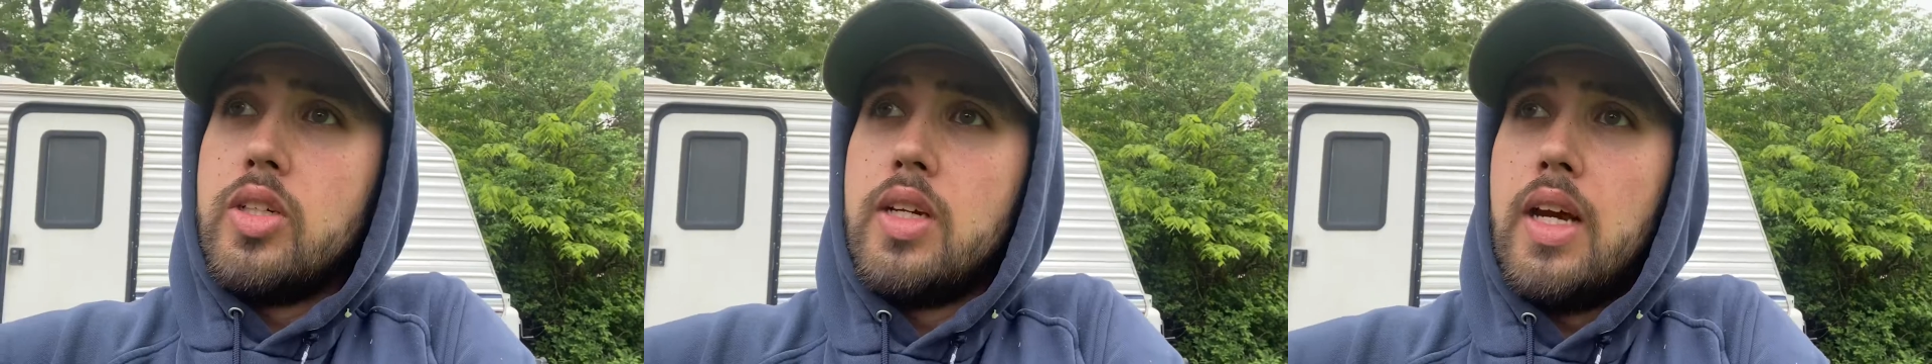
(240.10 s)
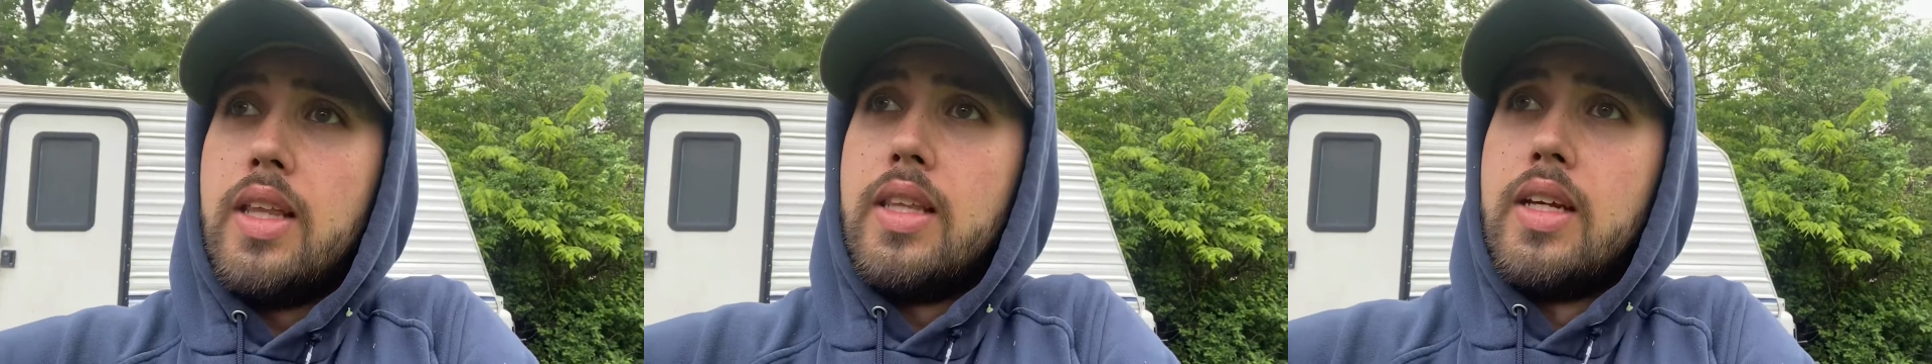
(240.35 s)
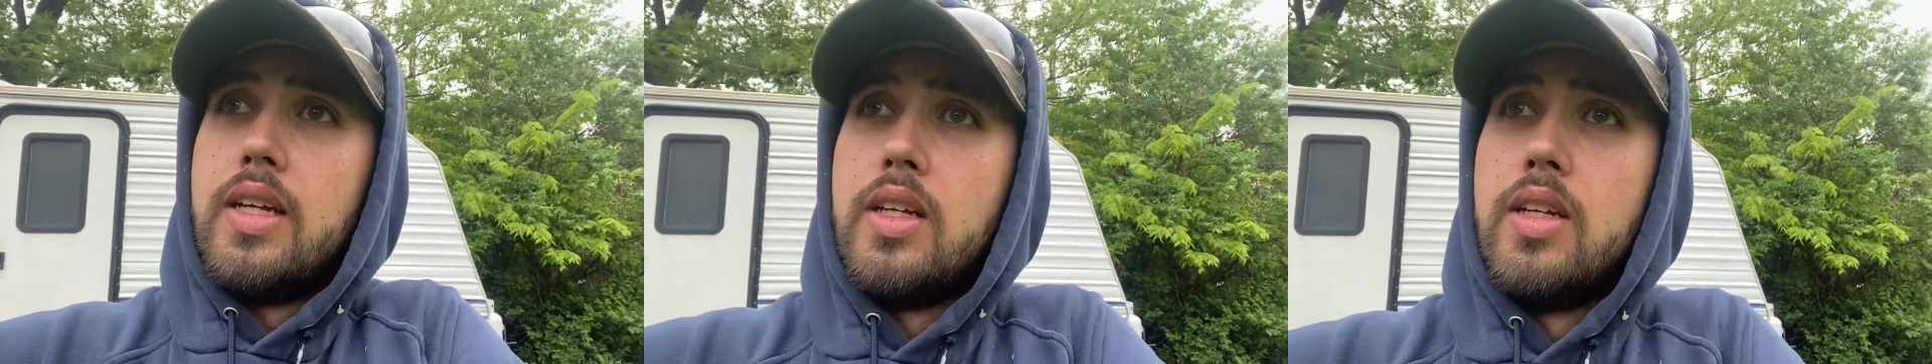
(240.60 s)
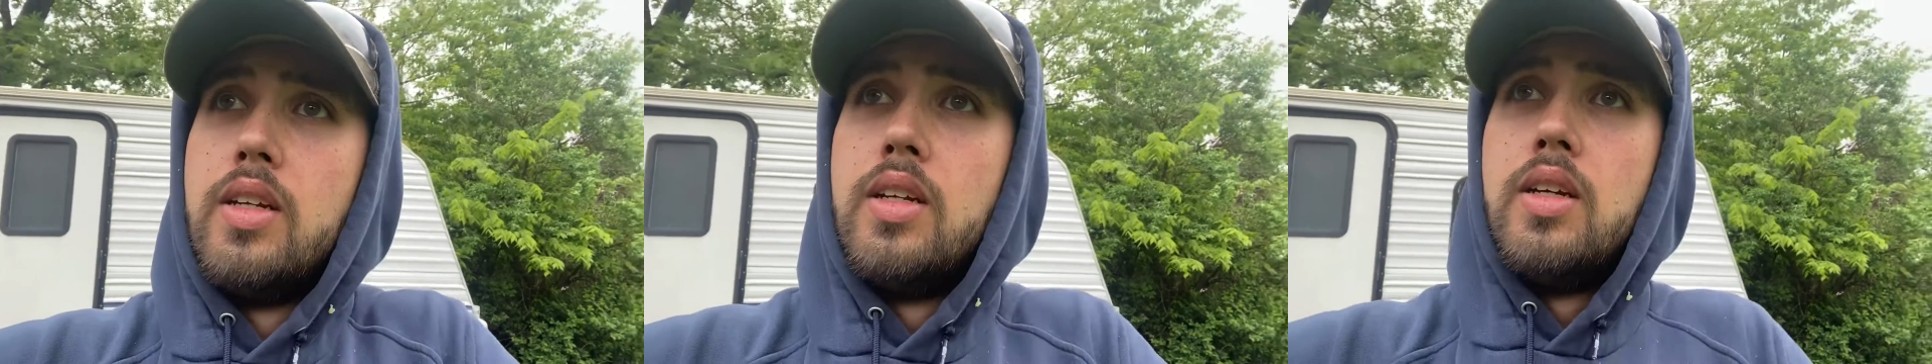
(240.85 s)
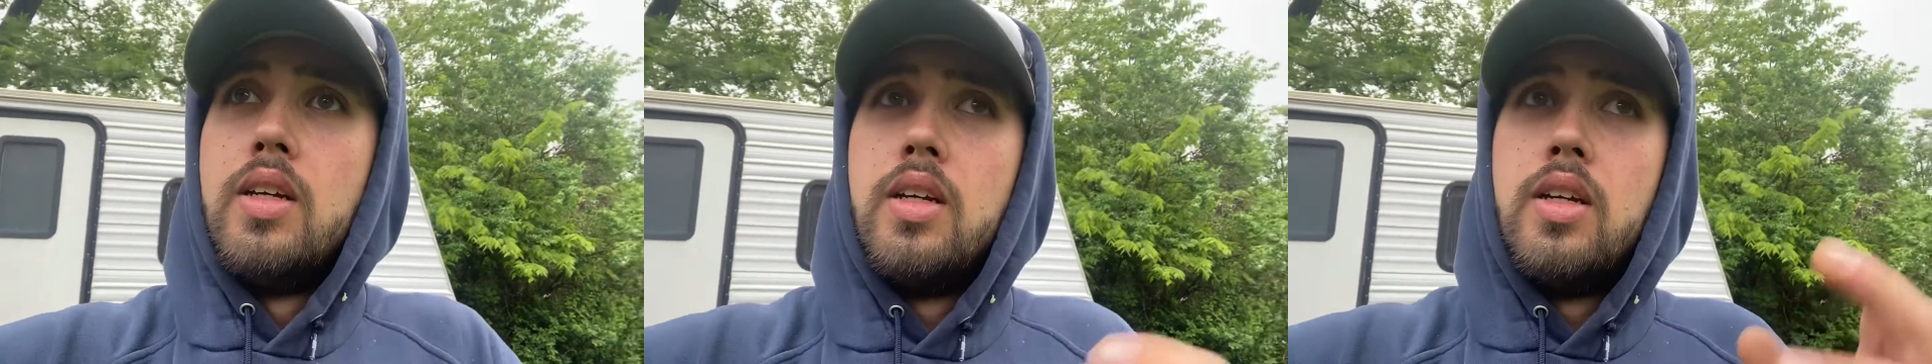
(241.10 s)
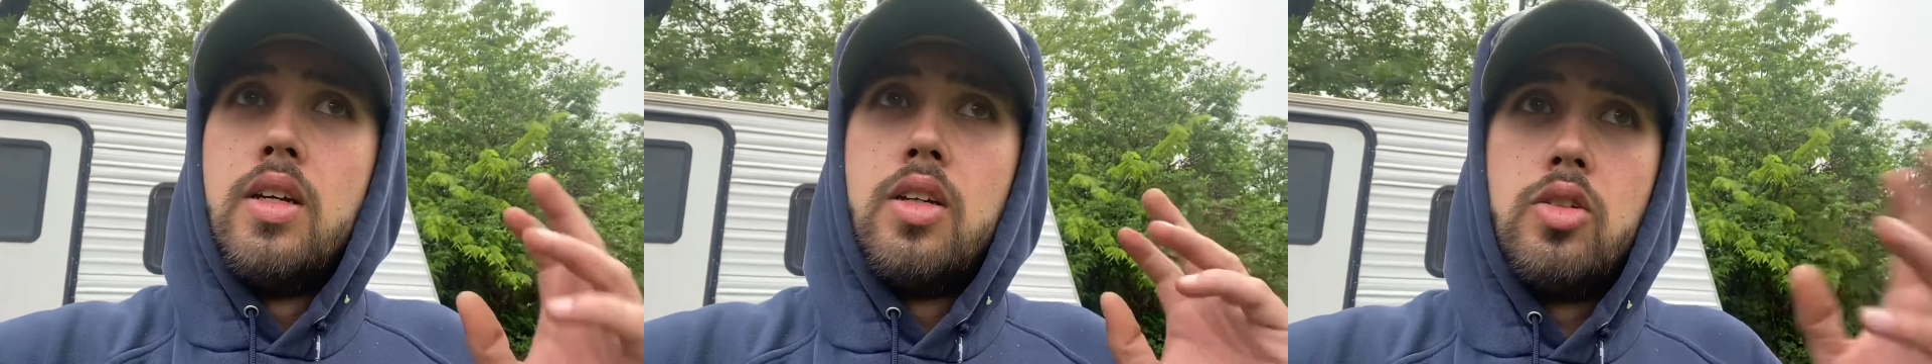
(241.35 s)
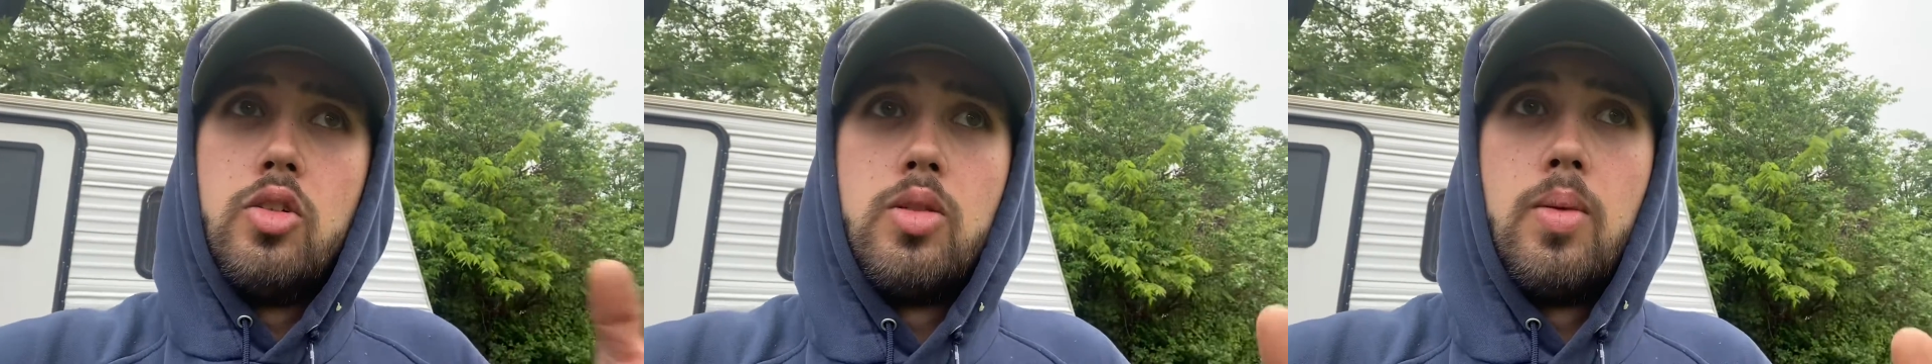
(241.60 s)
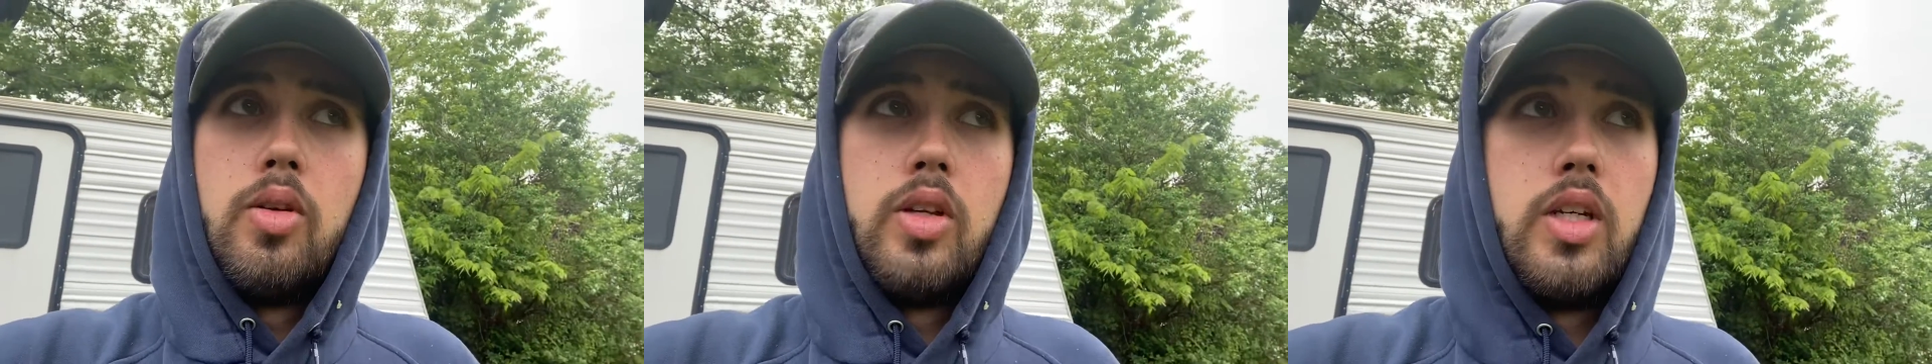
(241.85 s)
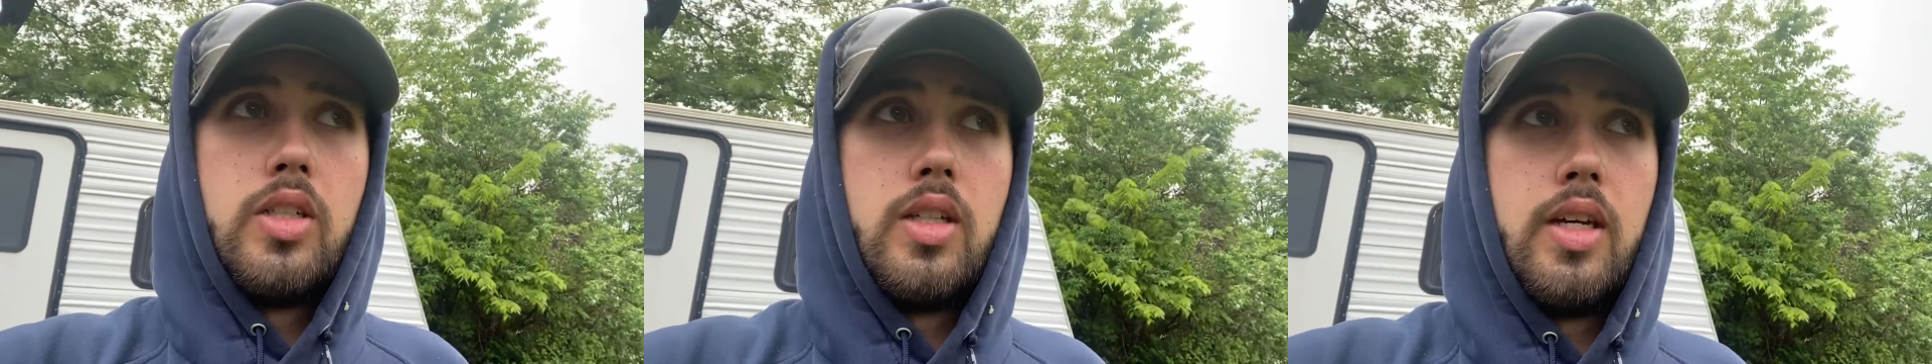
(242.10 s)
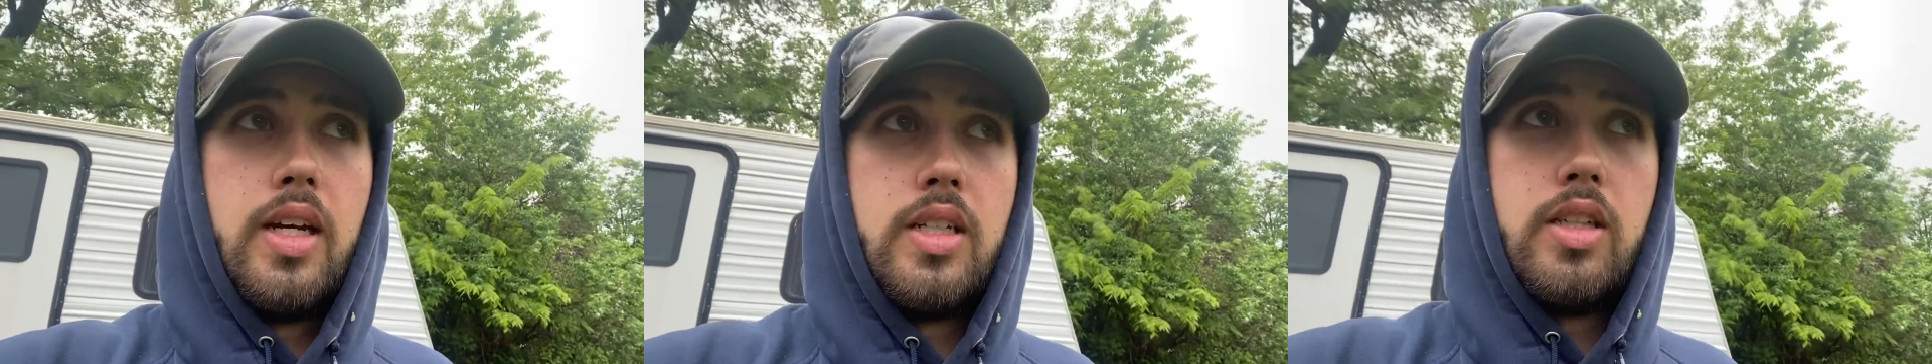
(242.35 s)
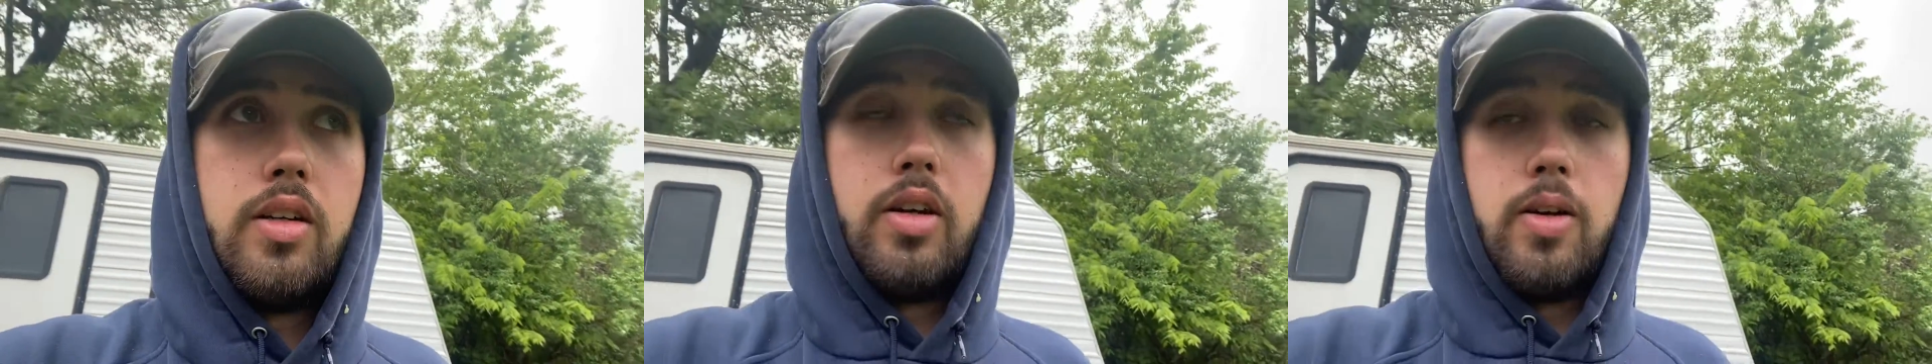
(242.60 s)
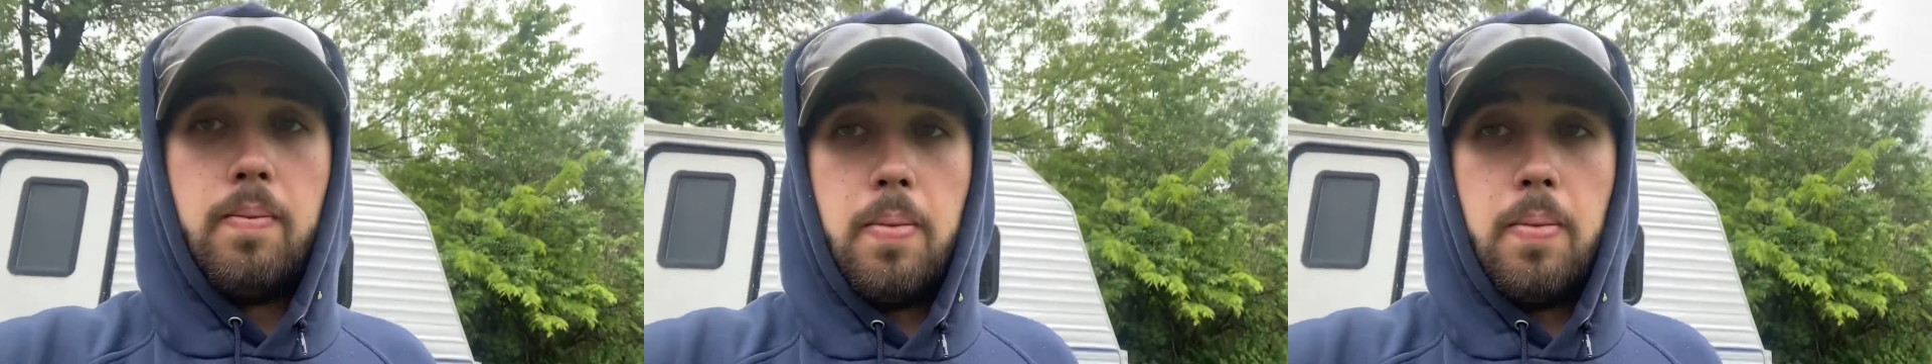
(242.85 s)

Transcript: and then do some other things in the exterior.